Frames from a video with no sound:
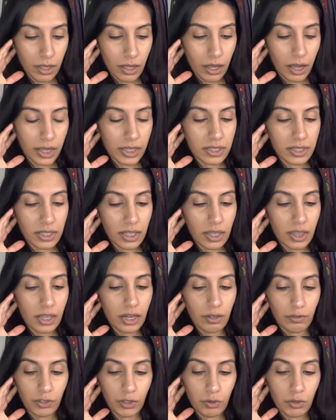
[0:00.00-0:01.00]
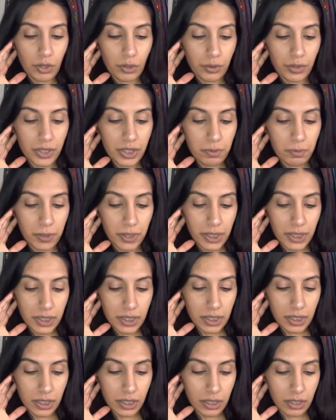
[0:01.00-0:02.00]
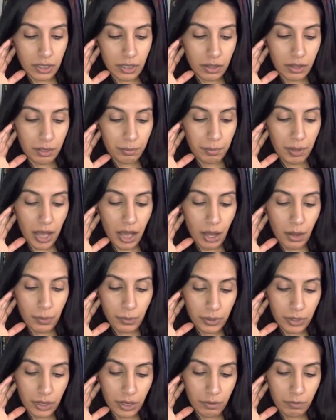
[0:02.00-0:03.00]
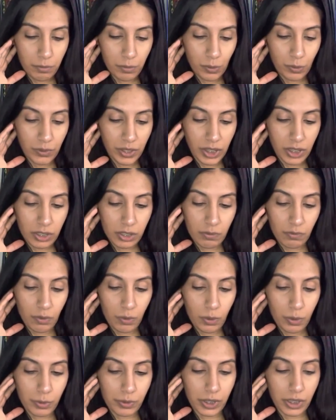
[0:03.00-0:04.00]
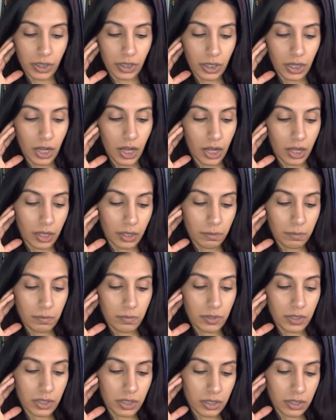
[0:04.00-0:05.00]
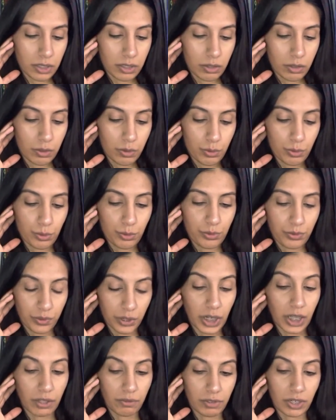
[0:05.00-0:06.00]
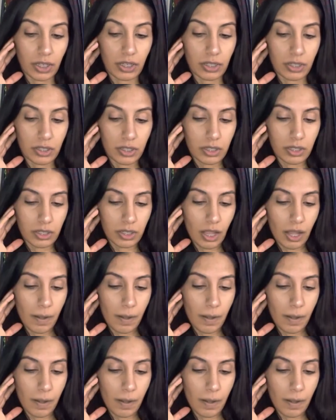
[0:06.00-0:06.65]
I see that if you know this person, the power of moving this forward comes through forgiveness.